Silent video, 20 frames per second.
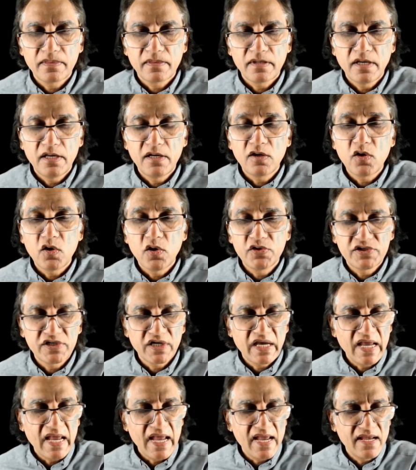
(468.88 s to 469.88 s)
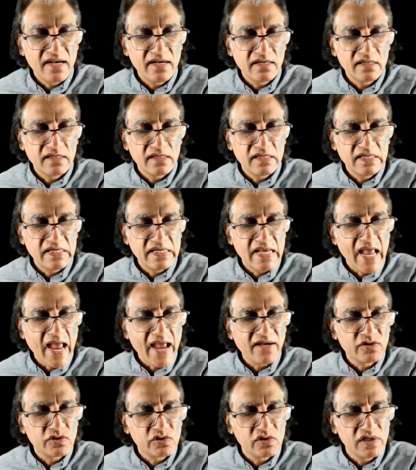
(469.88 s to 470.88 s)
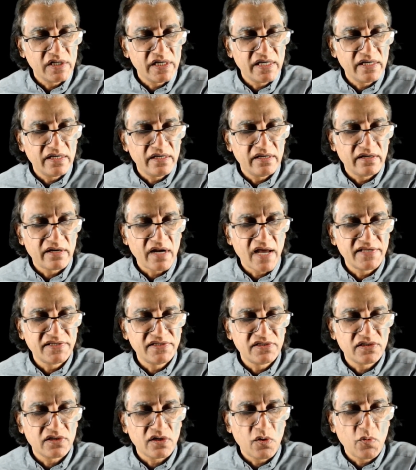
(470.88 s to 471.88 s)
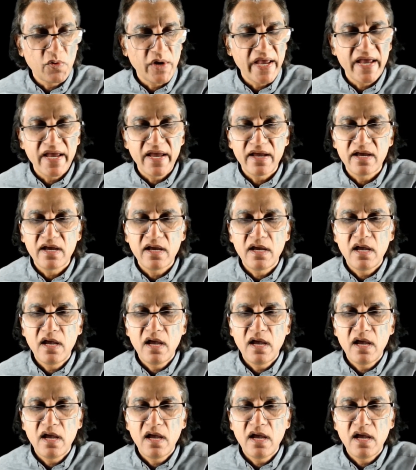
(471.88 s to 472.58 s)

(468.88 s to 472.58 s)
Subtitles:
in God again, he actually runs away,